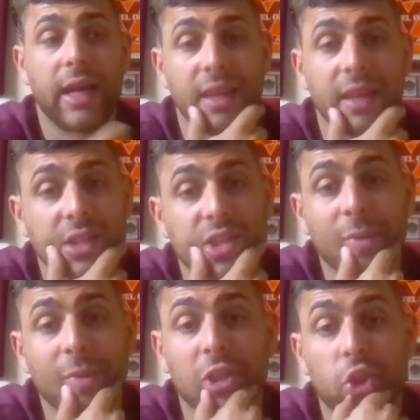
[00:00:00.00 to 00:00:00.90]
I think it's
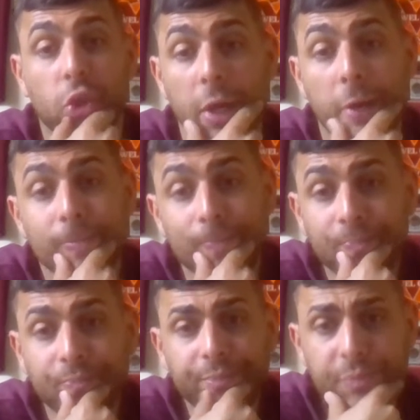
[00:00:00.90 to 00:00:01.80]
going to be a shootout.
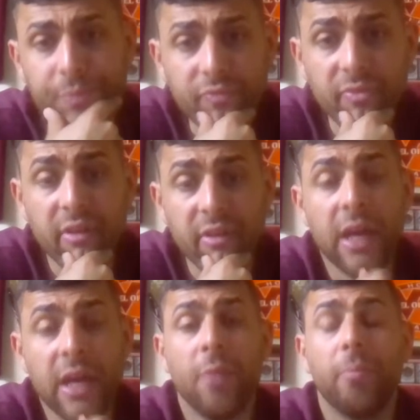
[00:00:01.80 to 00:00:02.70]

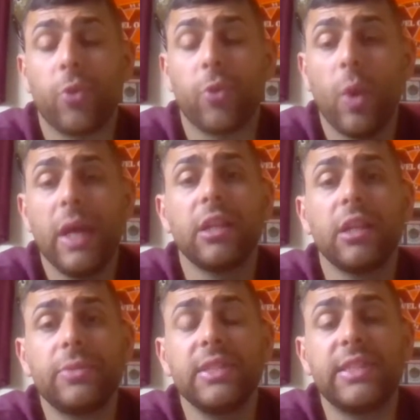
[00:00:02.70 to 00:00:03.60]
But the way
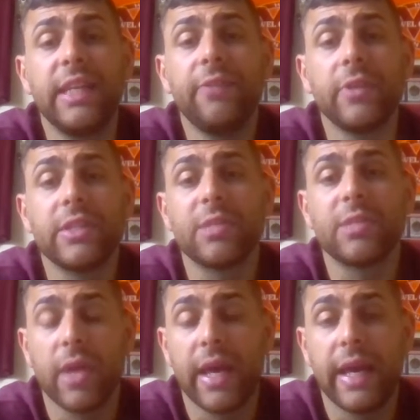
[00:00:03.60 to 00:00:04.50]
Clemson's defense is
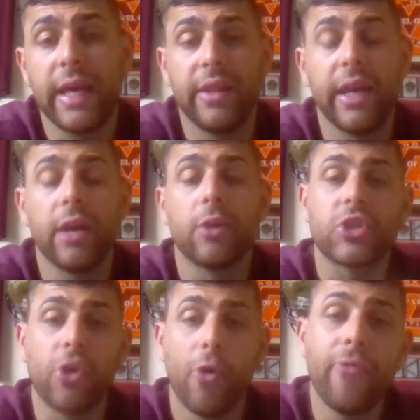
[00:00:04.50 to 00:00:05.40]
playing, they are
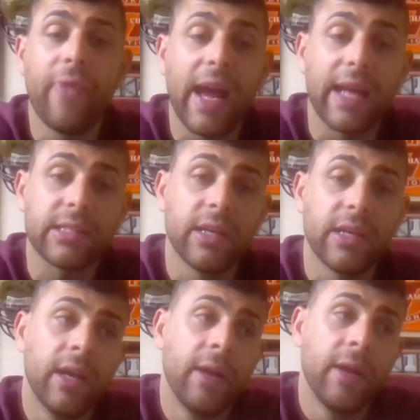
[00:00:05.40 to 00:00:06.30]
so fast
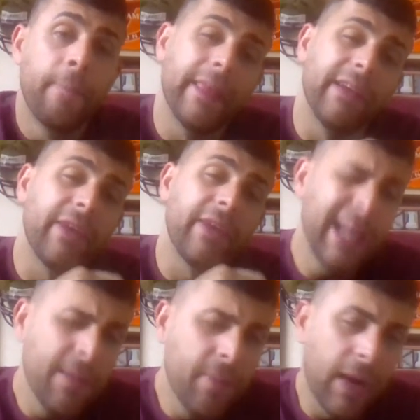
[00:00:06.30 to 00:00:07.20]
that if
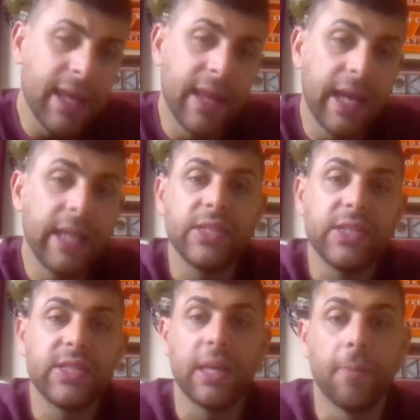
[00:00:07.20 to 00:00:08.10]
anybody in the
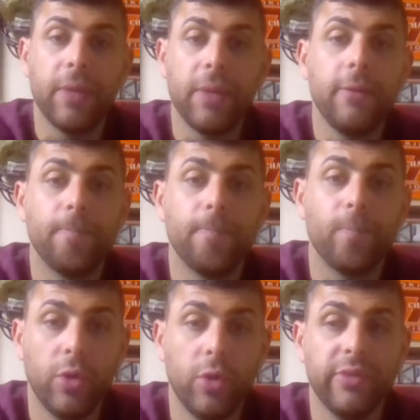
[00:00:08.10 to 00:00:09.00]
ACC can beat
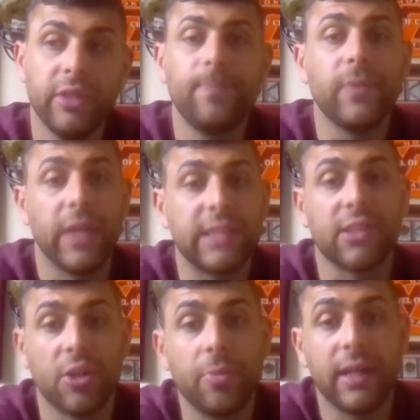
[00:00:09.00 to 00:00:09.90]
Louisville, it's
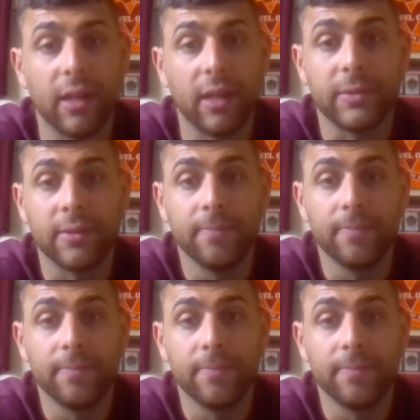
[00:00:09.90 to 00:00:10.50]
going to be Clemson.